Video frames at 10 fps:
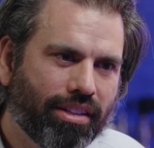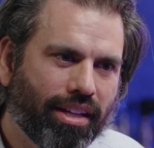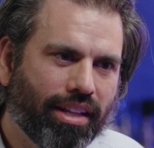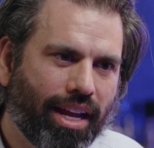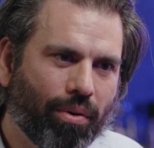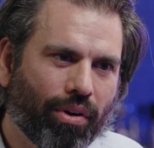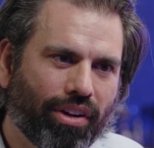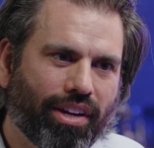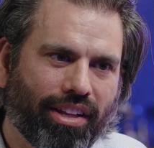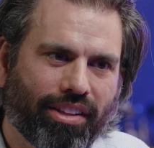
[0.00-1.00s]
that they were
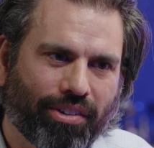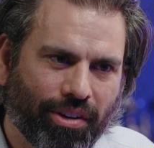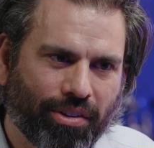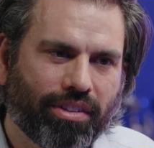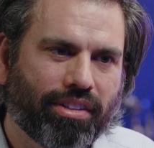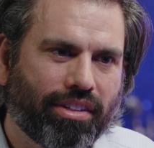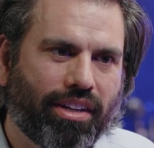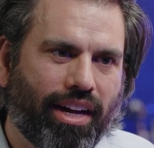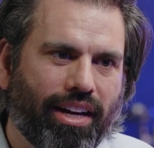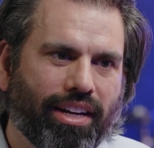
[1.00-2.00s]
looking through
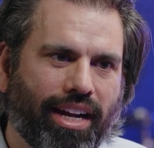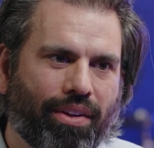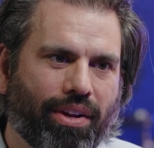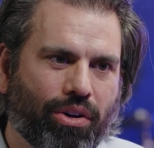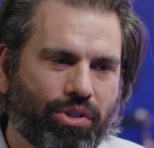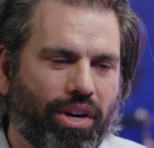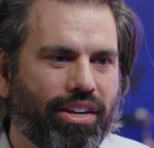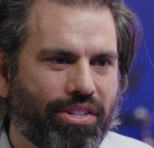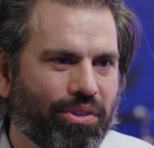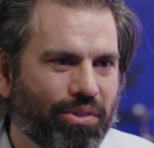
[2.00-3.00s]
and how they were
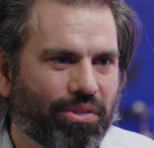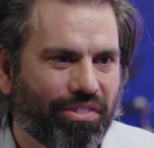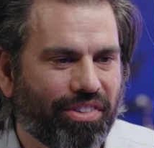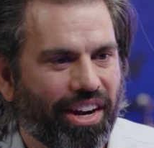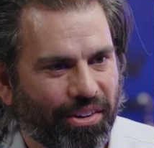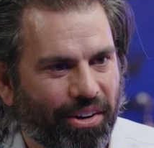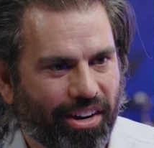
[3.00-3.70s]
trying to refine their